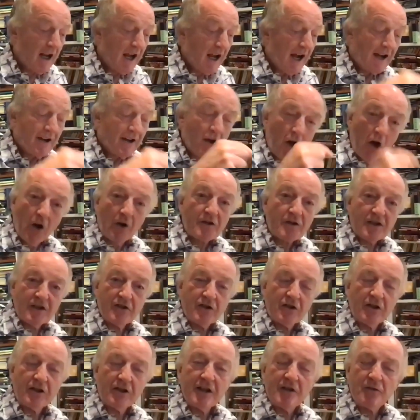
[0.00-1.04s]
and
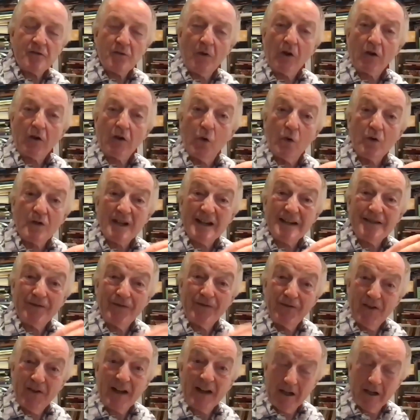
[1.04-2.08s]
oxygen is what causes
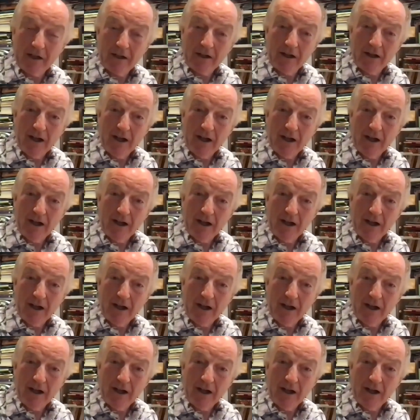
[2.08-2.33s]
vinegar